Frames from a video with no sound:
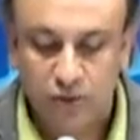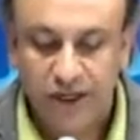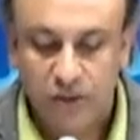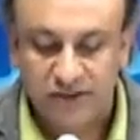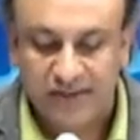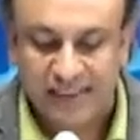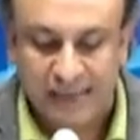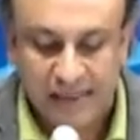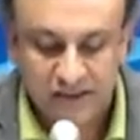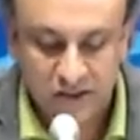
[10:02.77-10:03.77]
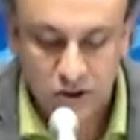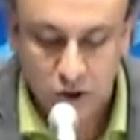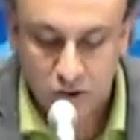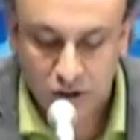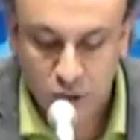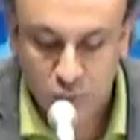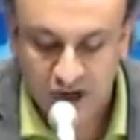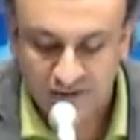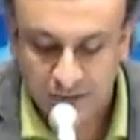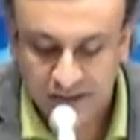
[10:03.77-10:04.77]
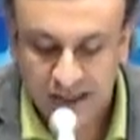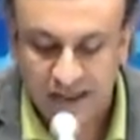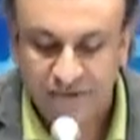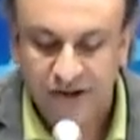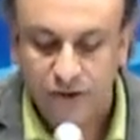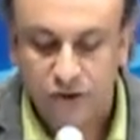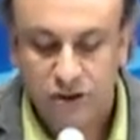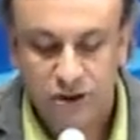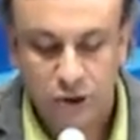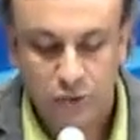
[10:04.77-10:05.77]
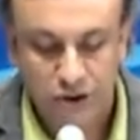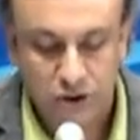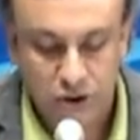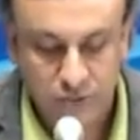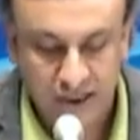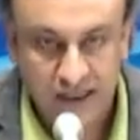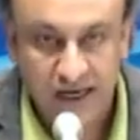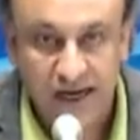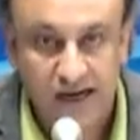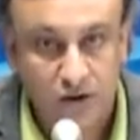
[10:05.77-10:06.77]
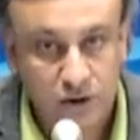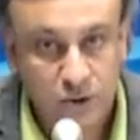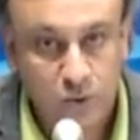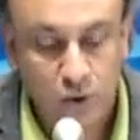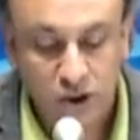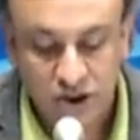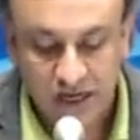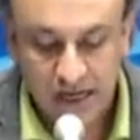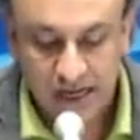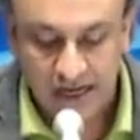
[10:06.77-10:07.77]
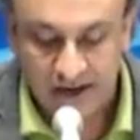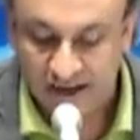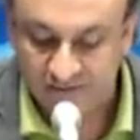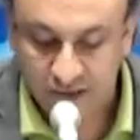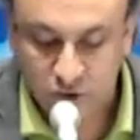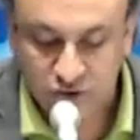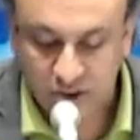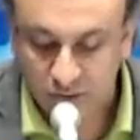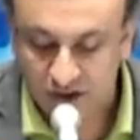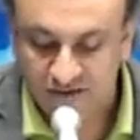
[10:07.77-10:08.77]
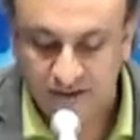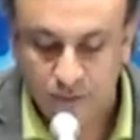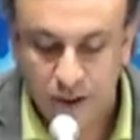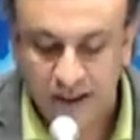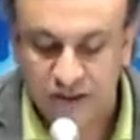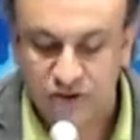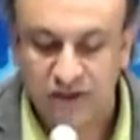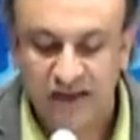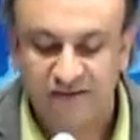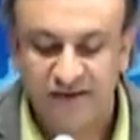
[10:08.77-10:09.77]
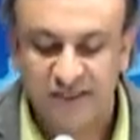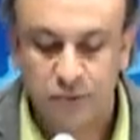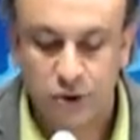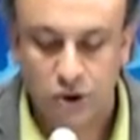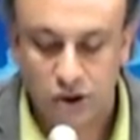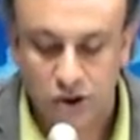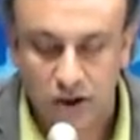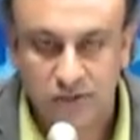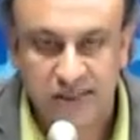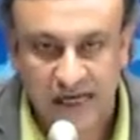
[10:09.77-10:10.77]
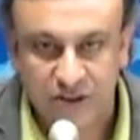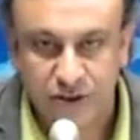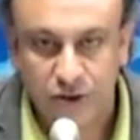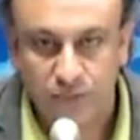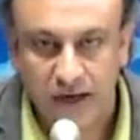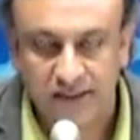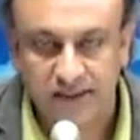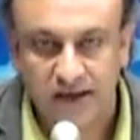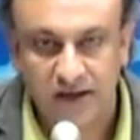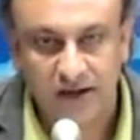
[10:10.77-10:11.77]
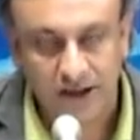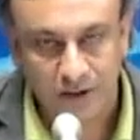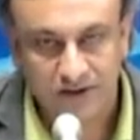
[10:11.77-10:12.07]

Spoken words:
news and analysis, log on to our website radio.gov.pk and also watch live video streaming of our bulletins on the link facebook.com/Radio Pakistan News